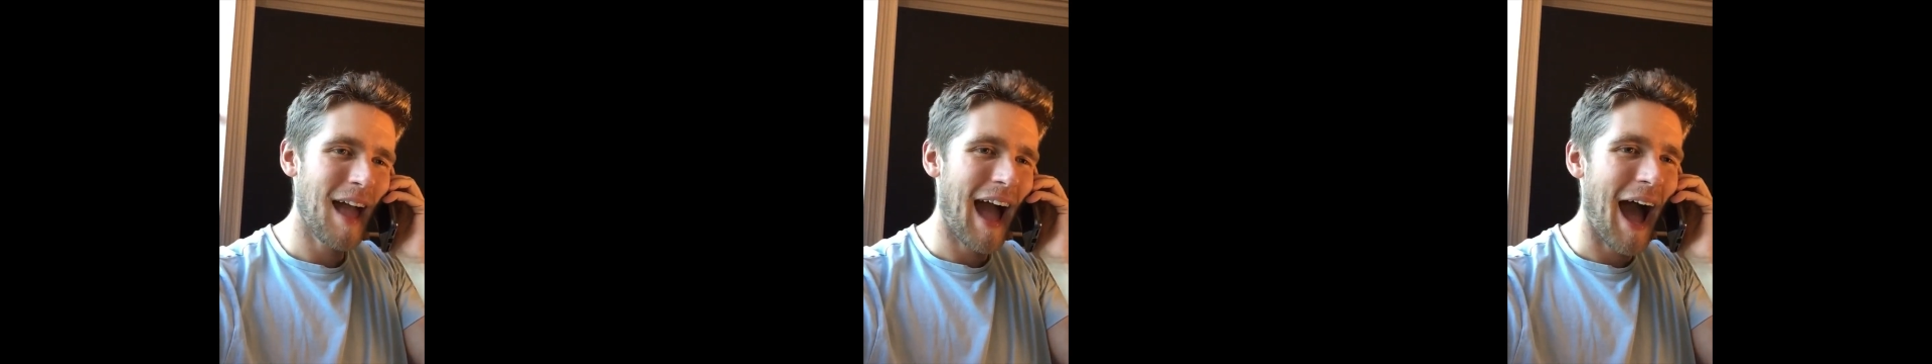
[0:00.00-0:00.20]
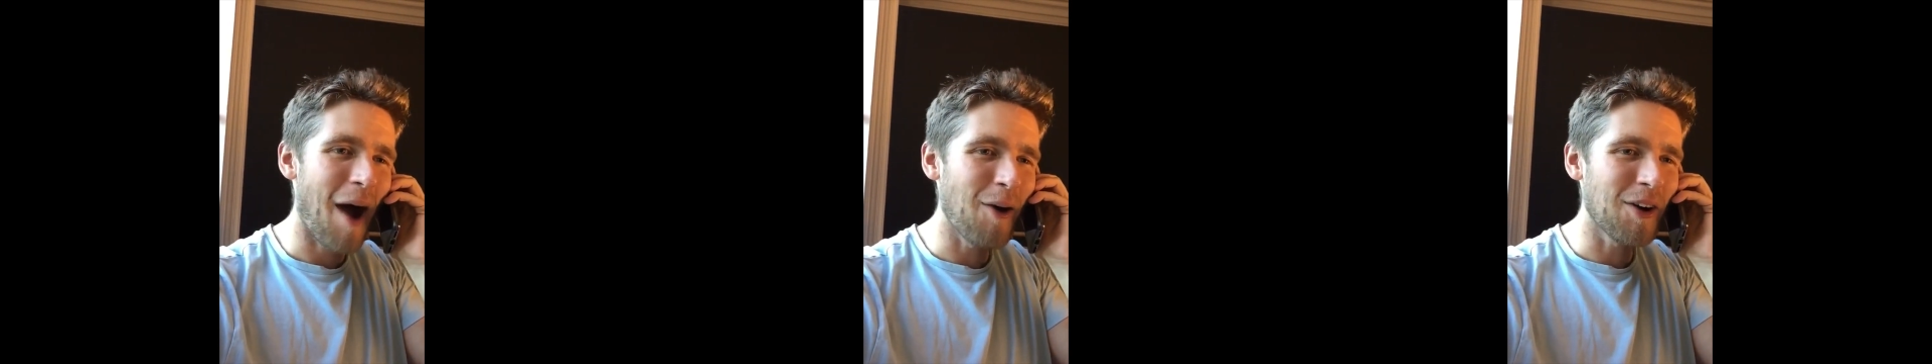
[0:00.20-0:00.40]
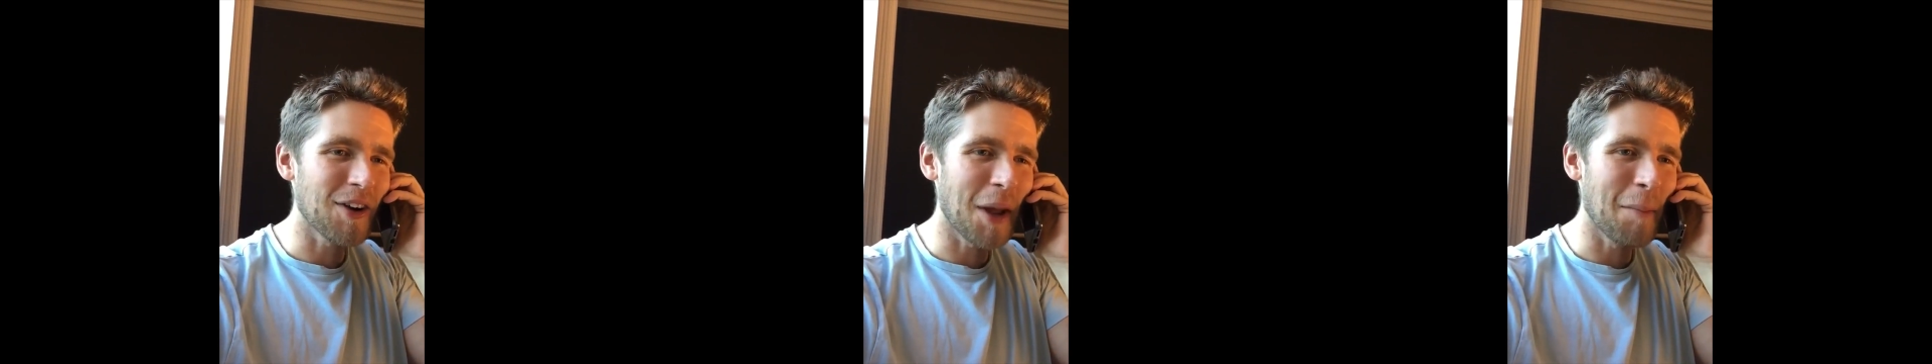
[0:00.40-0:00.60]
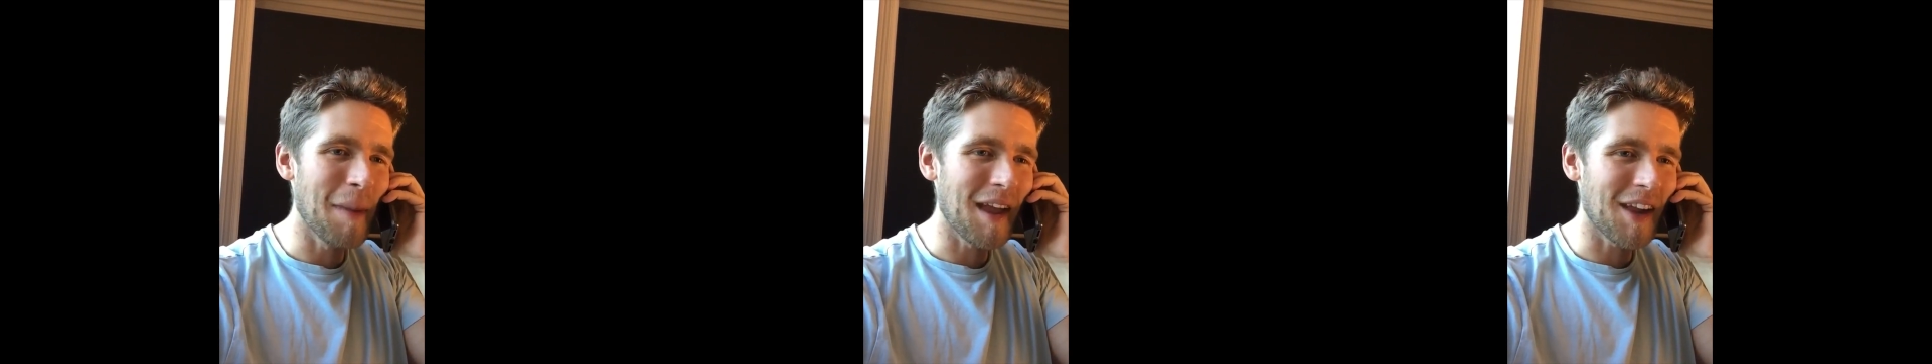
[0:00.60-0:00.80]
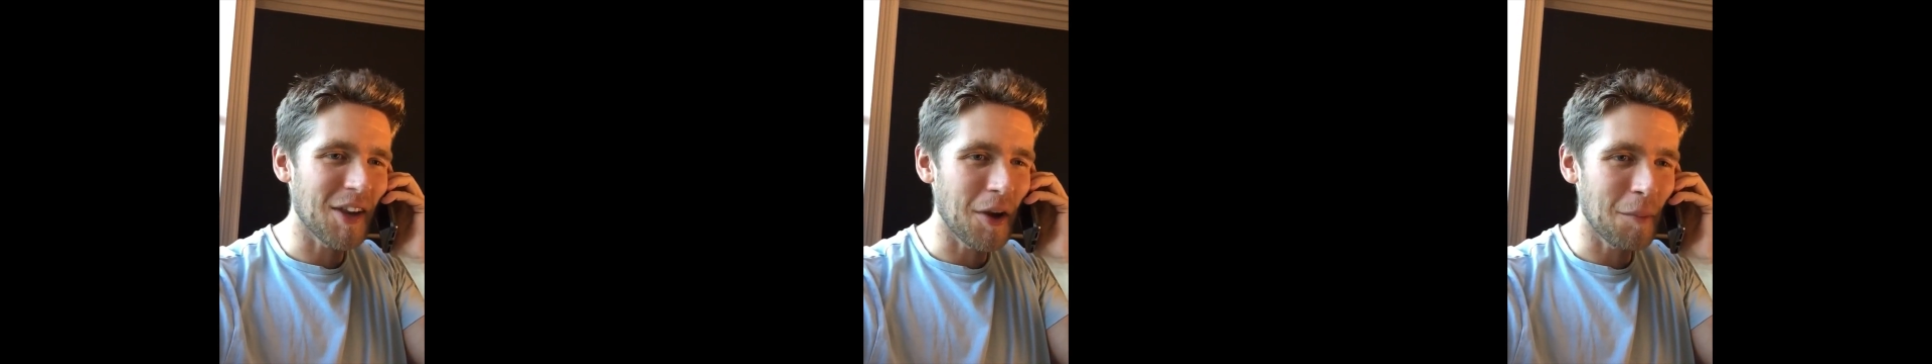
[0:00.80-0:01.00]
How can I
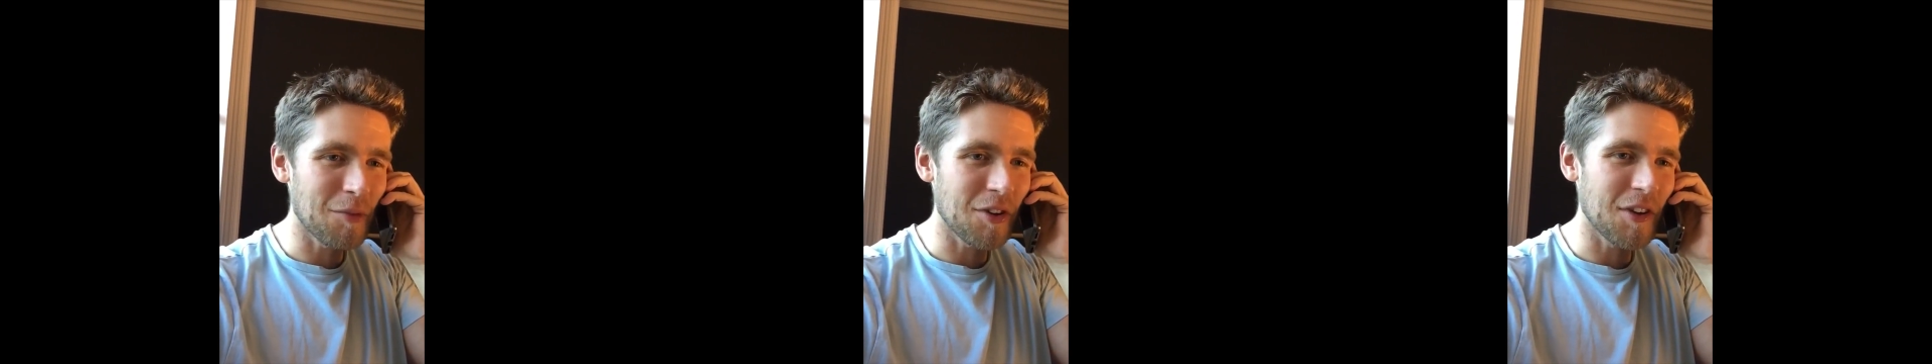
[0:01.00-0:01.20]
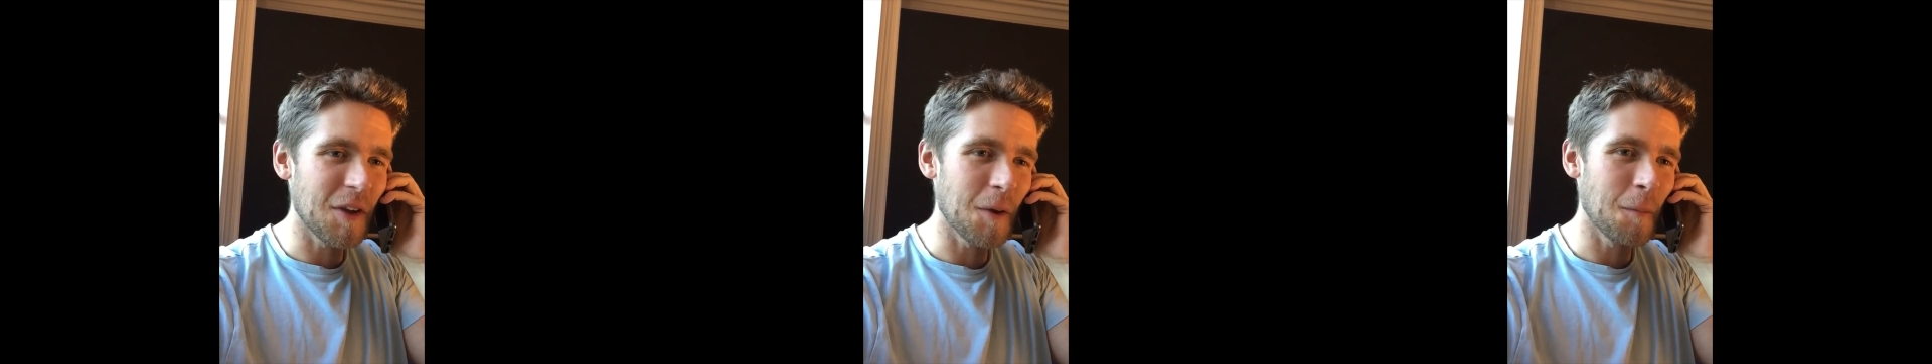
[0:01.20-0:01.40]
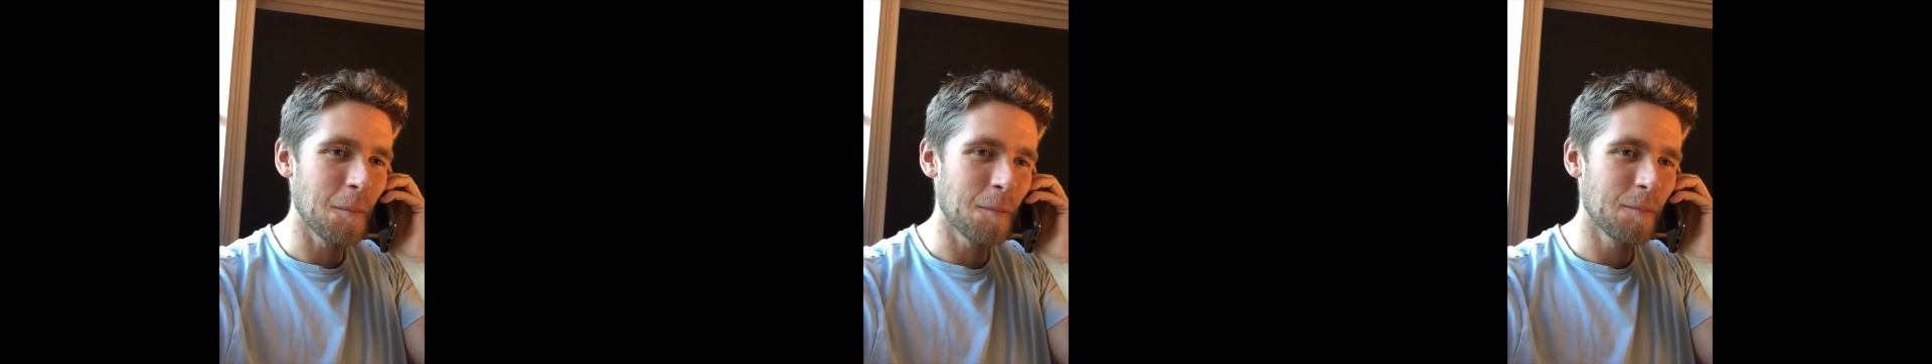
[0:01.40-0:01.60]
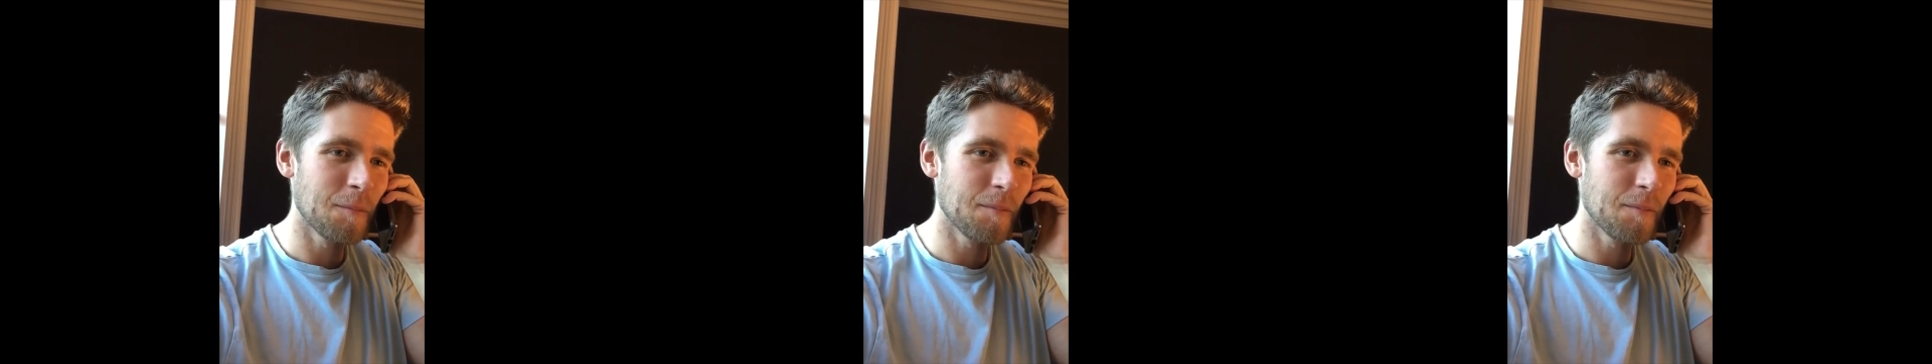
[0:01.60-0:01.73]
make it up to you?